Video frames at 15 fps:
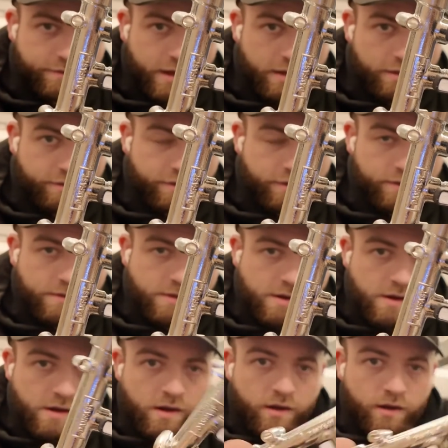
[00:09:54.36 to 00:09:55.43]
valve.
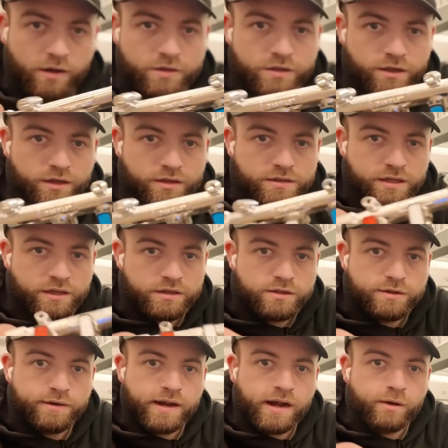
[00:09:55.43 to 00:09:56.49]
So you can see
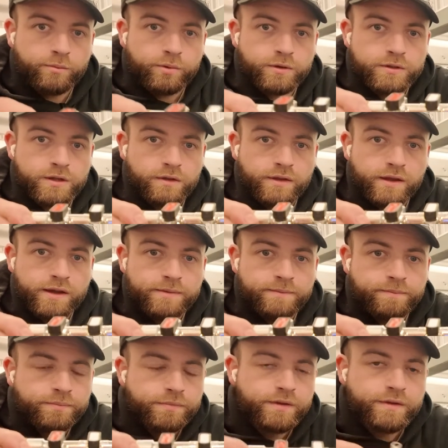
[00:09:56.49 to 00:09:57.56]
there's 3 outputs on there,
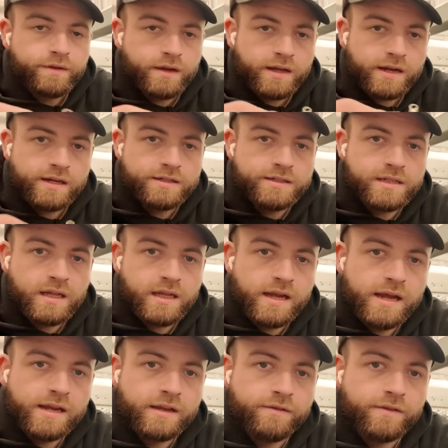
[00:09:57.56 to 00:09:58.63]
so you can
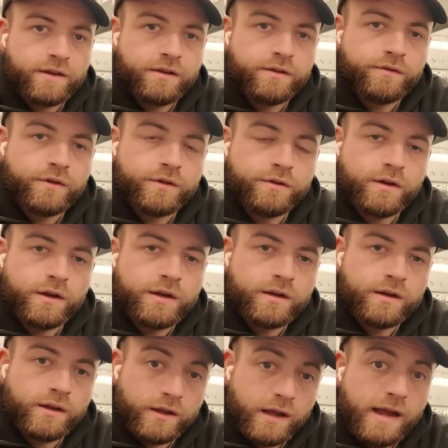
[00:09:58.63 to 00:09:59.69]
isolate any of
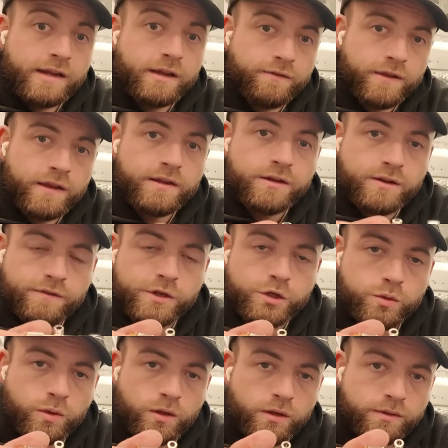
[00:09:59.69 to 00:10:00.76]
the
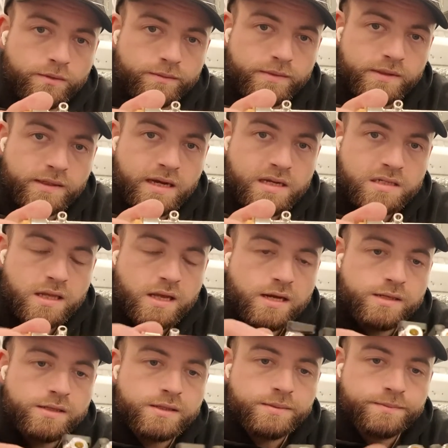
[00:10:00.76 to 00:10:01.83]
individual gas
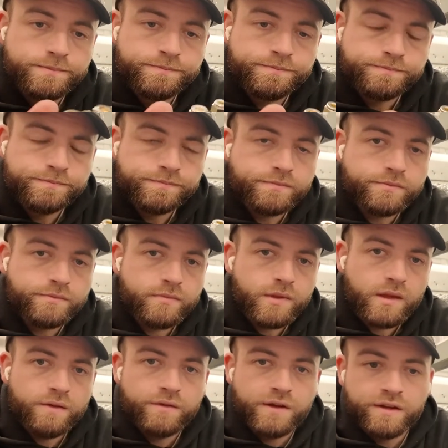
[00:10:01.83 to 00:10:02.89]
lines.
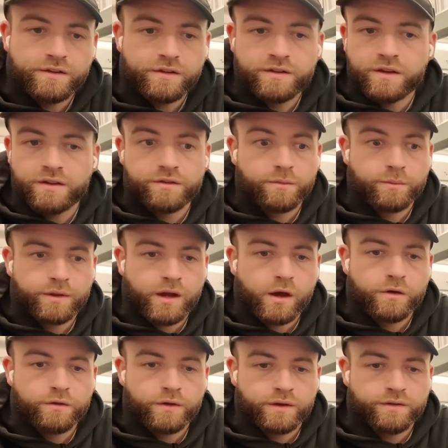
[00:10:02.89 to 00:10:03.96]
You need to turn something
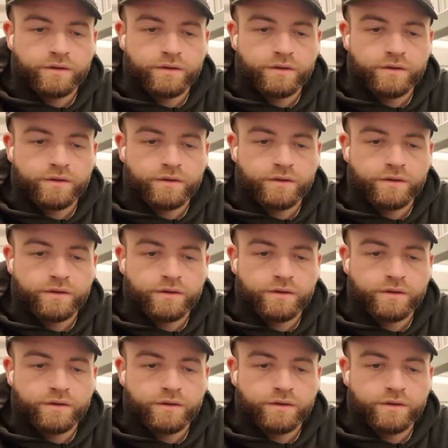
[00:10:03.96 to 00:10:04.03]
off or